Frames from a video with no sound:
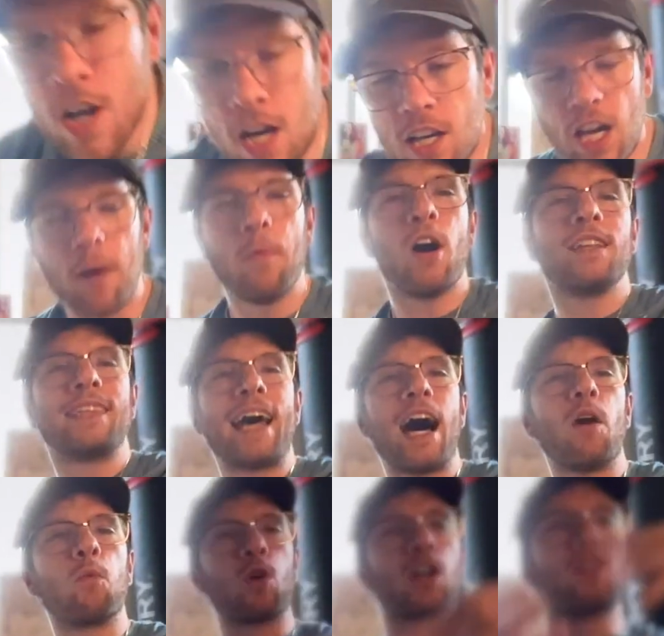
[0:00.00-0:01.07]
come on
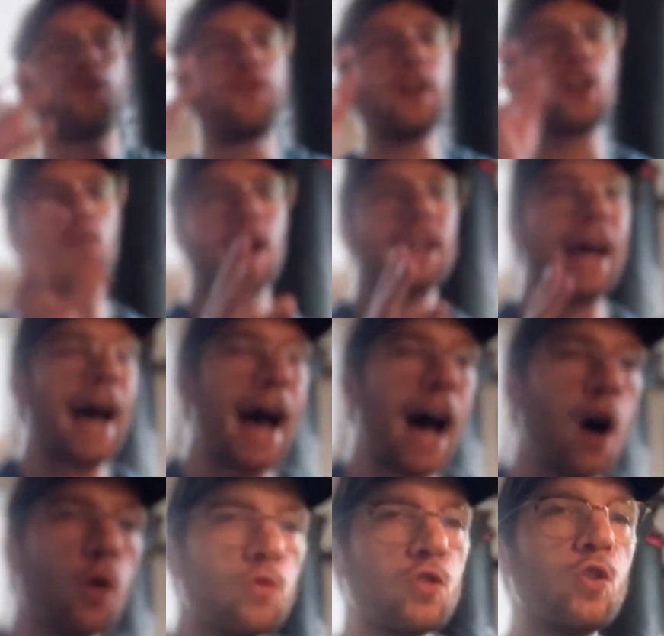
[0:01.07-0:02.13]
down. We're going to figure out
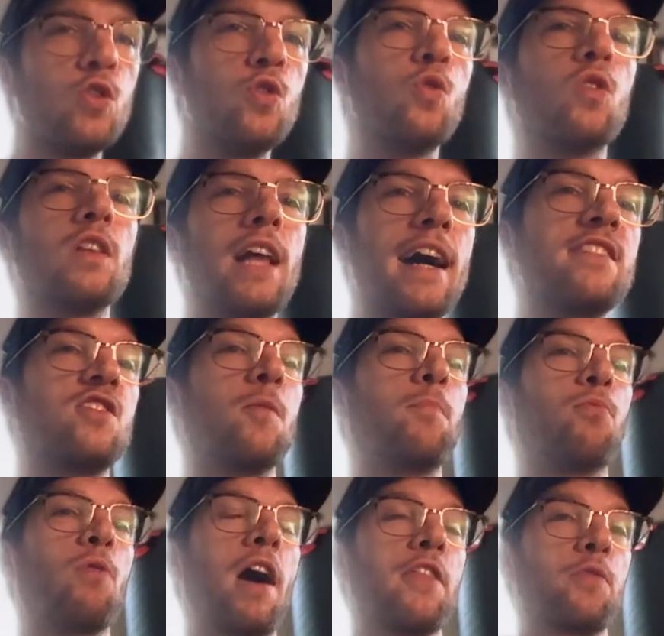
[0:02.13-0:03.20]
how to utilize the
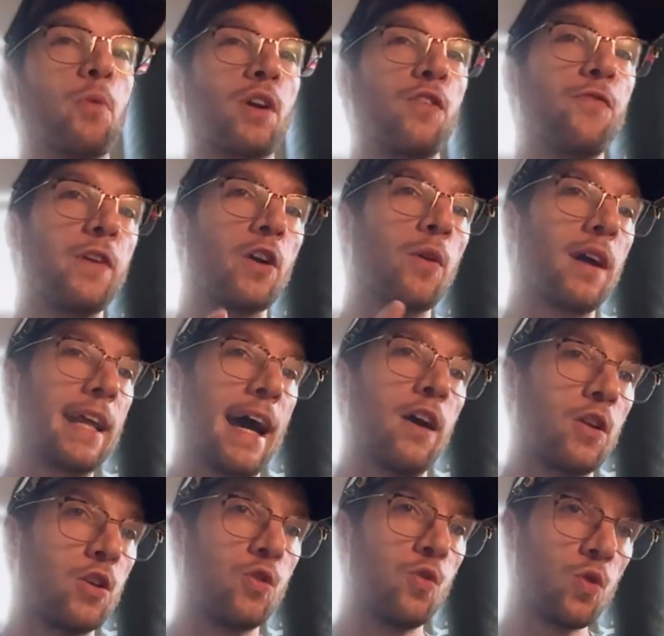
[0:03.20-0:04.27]
breath. We're going to figure out how to
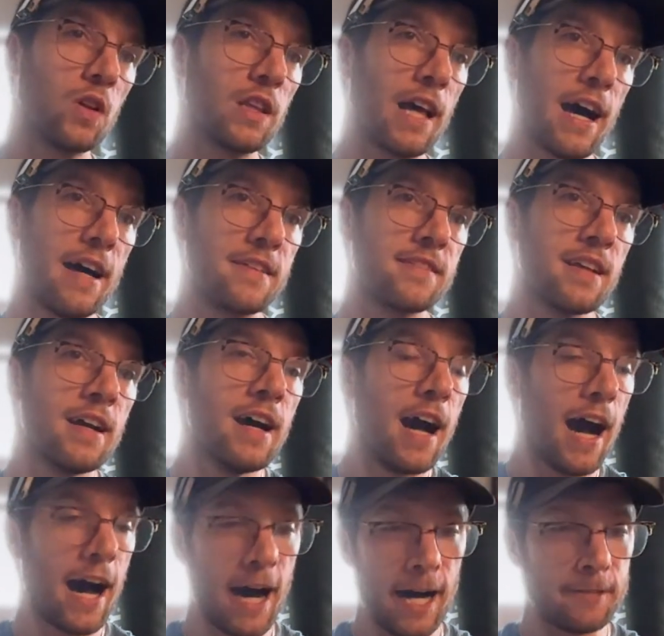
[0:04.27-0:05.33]
utilize
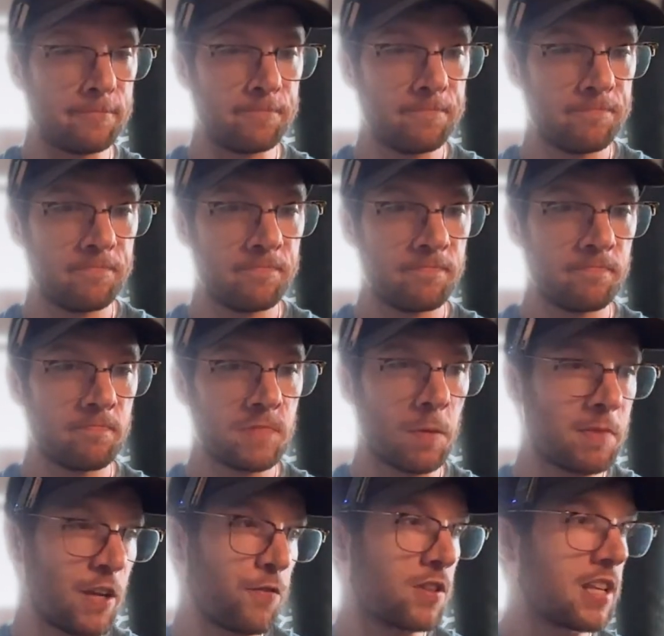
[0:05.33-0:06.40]
some
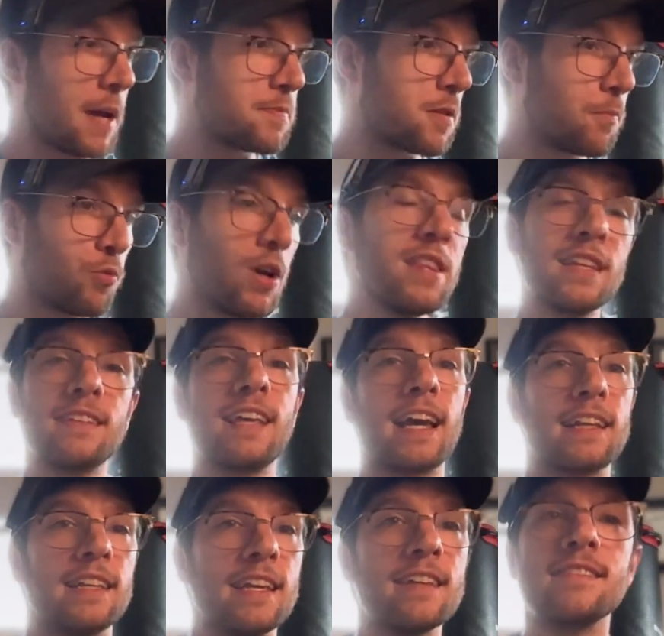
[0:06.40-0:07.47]
different types of breathing
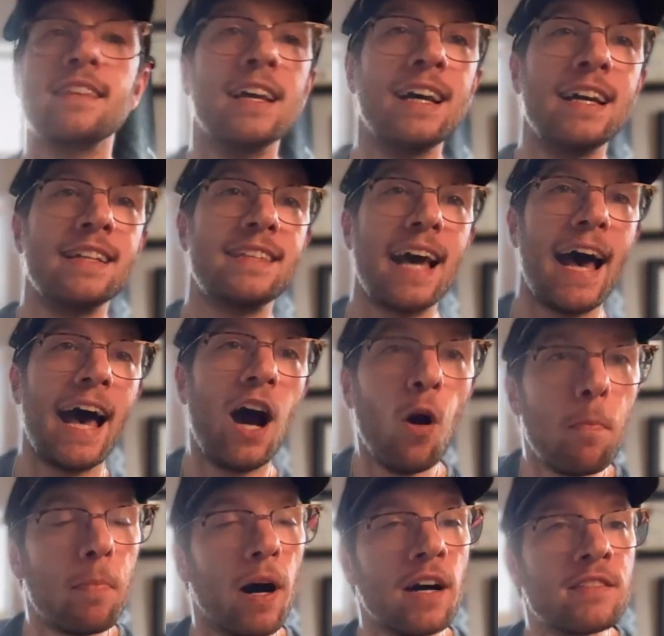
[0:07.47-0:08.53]
techniques to
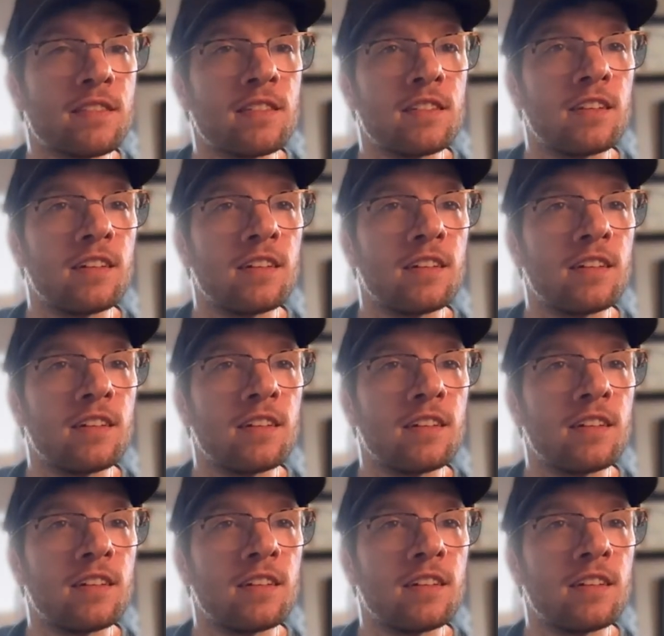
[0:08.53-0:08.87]
help us